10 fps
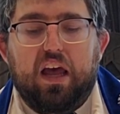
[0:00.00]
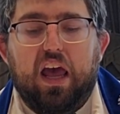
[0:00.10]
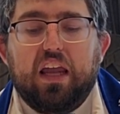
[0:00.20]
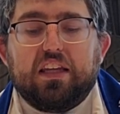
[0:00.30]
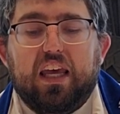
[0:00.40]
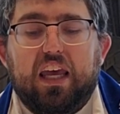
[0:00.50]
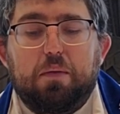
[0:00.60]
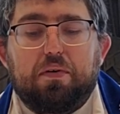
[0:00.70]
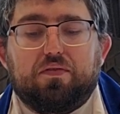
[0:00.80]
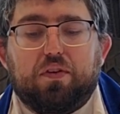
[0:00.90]
and
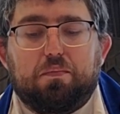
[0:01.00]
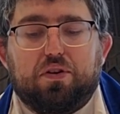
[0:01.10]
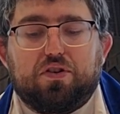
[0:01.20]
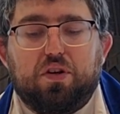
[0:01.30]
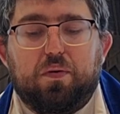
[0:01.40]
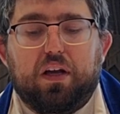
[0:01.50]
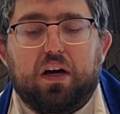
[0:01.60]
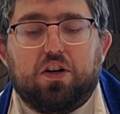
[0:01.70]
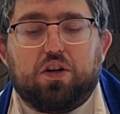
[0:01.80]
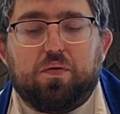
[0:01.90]
keep from pursuing
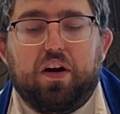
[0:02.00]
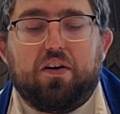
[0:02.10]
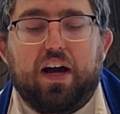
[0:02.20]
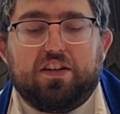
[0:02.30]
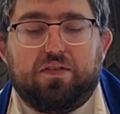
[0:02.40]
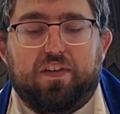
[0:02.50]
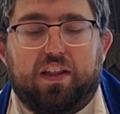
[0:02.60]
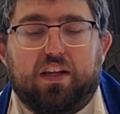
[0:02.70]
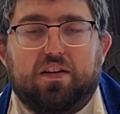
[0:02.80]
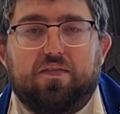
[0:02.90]
a career as a
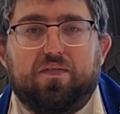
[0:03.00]
villain.